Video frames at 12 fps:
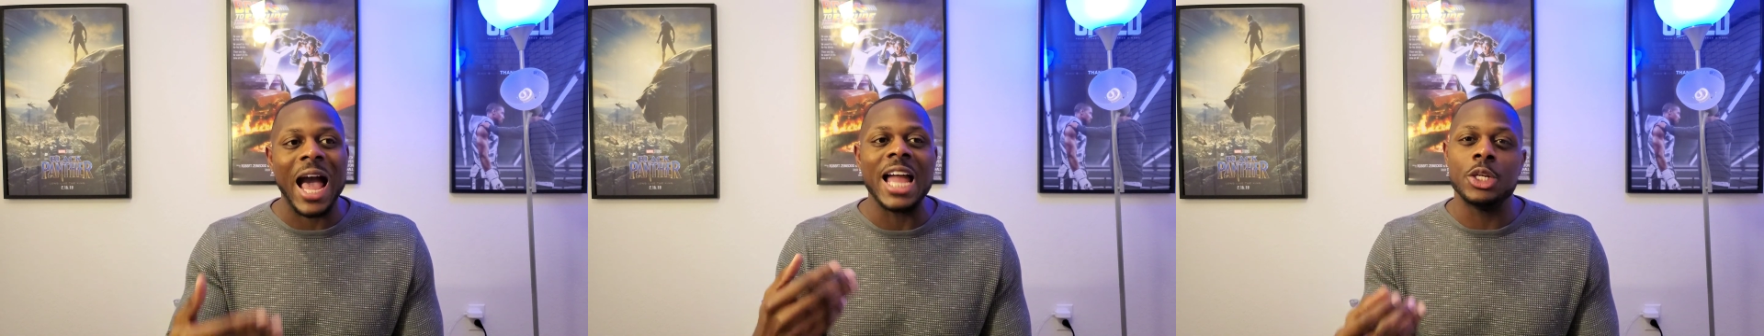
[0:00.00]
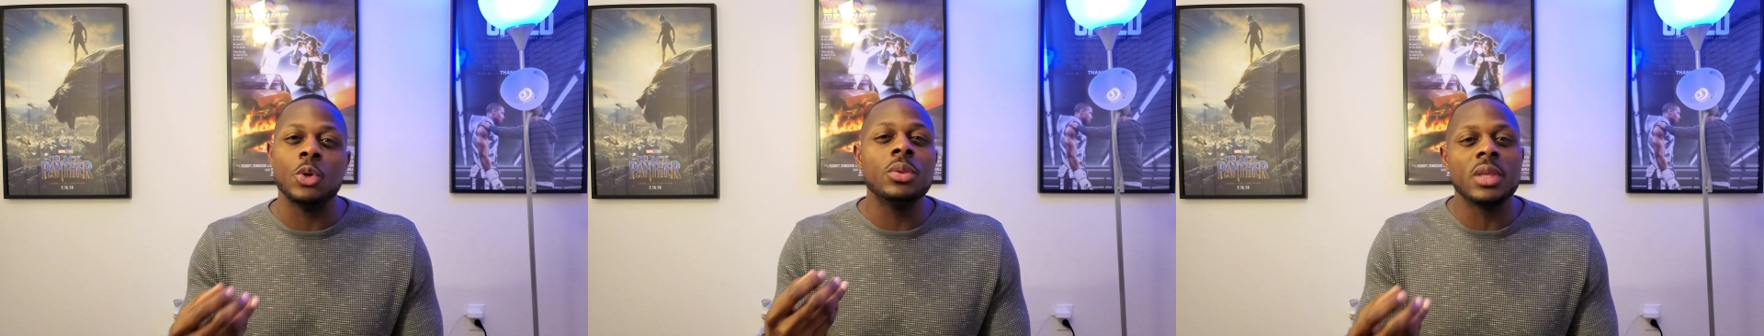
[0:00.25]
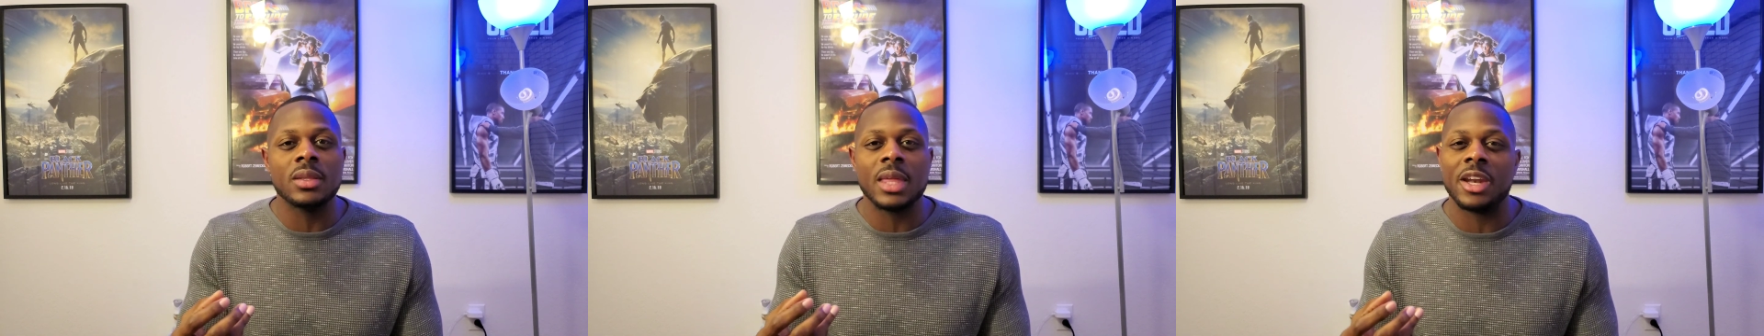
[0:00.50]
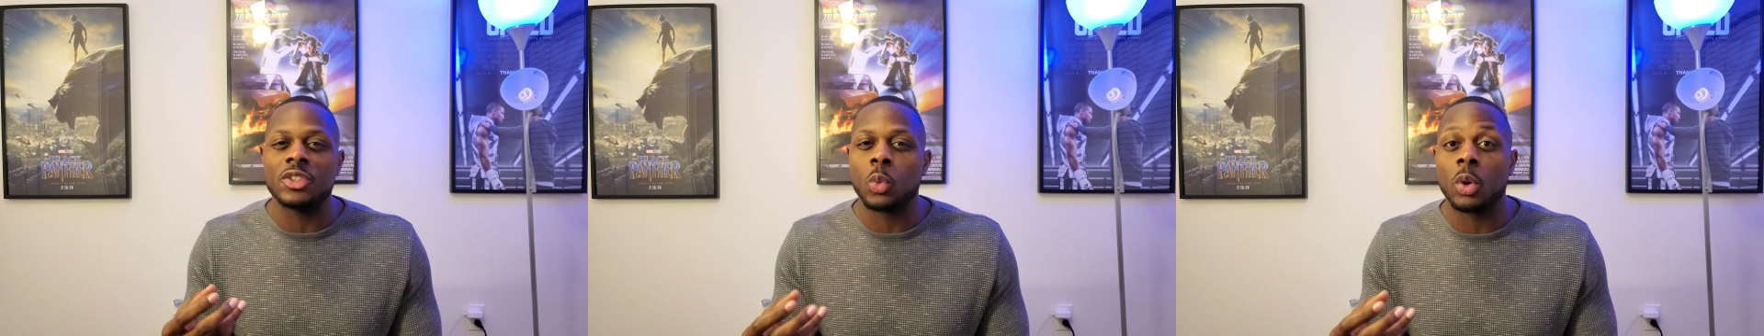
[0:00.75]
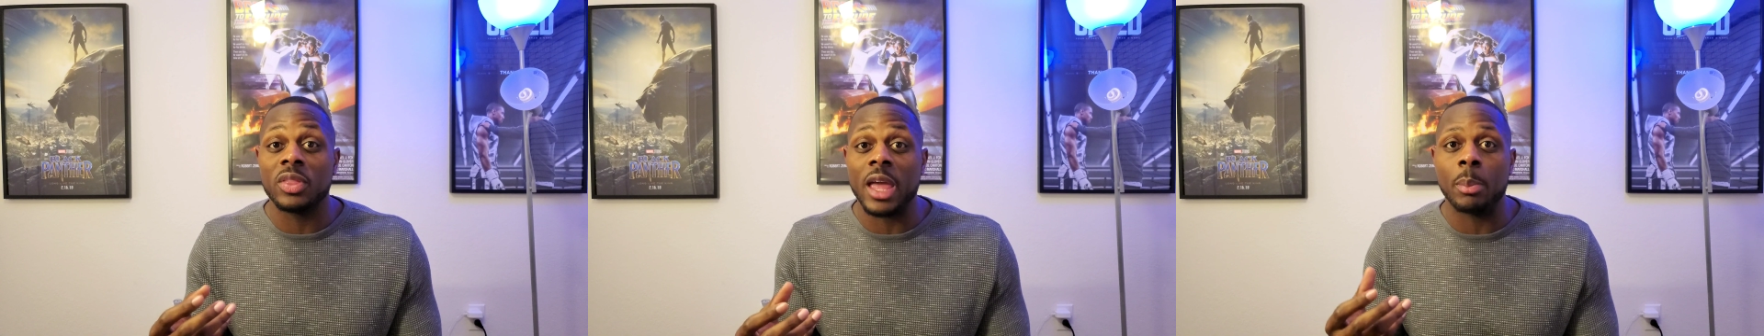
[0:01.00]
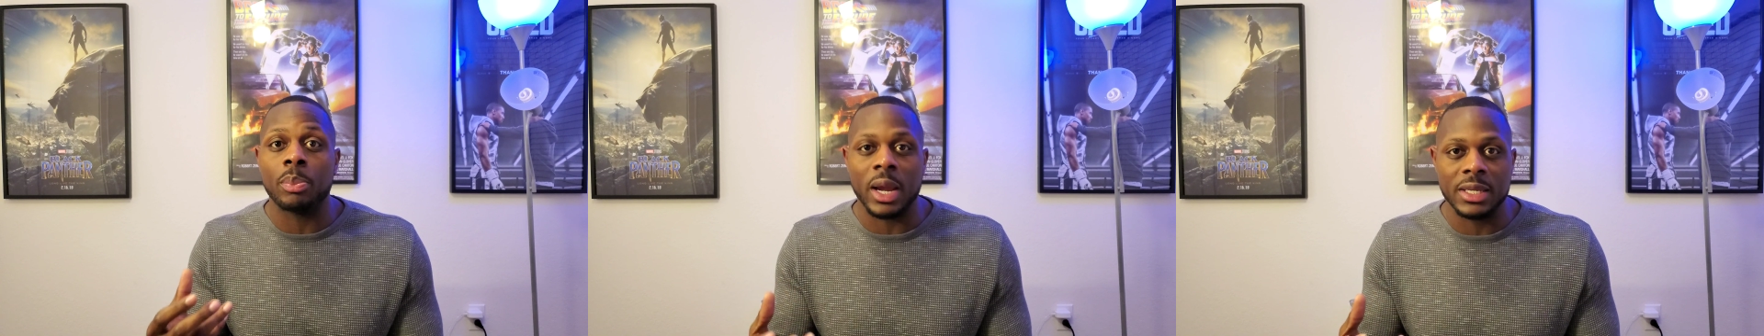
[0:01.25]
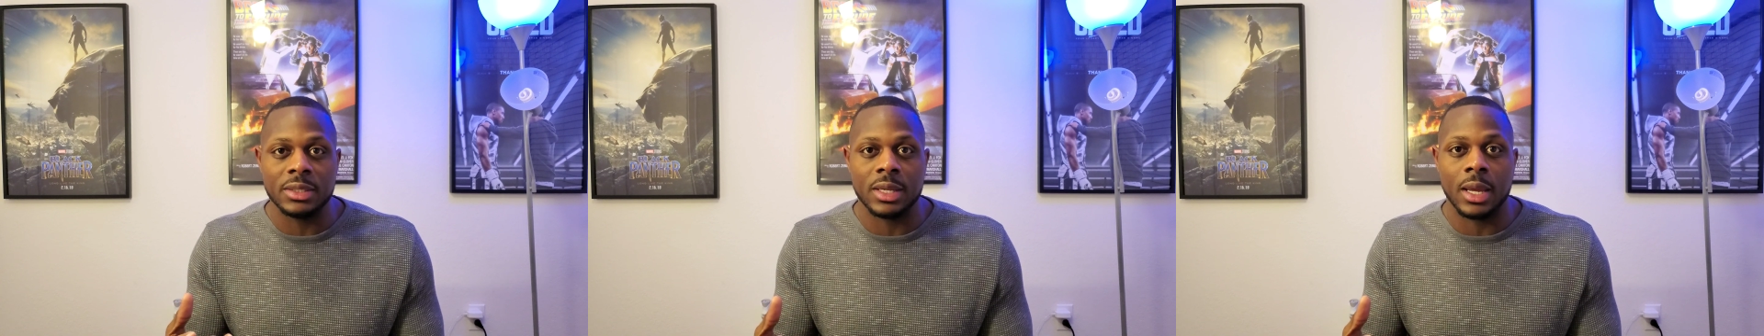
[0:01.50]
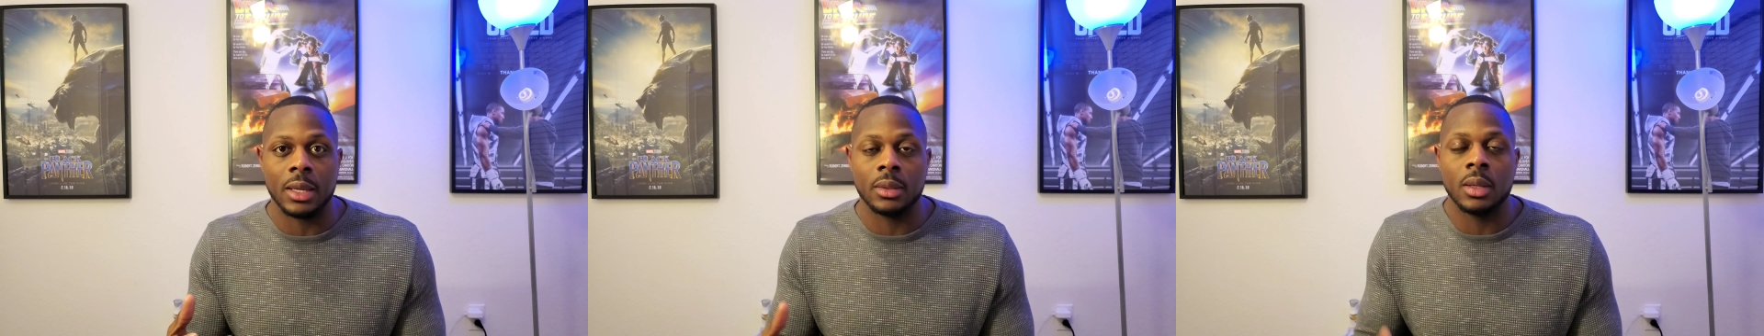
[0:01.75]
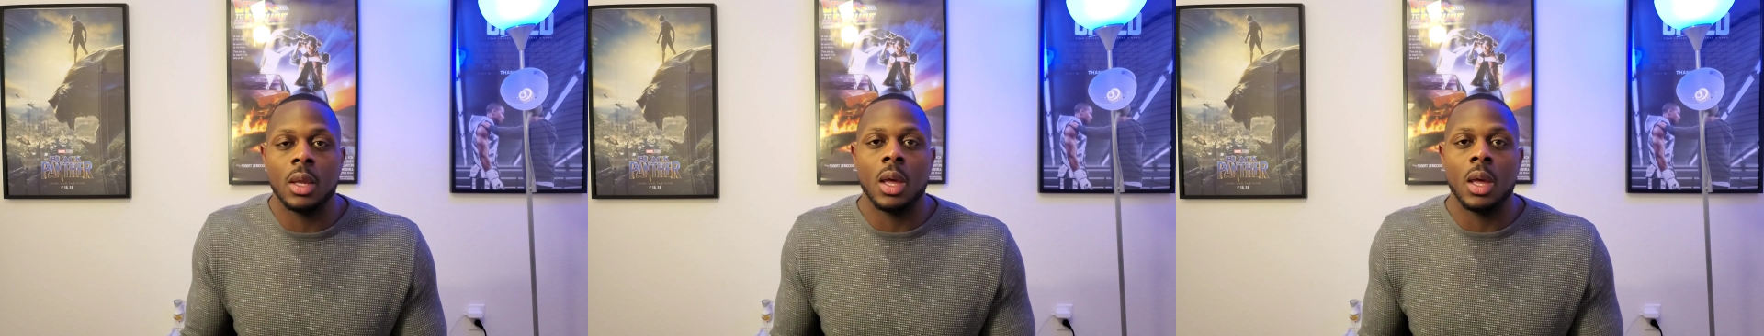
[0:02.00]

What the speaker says: I do think that it's worth that price tag.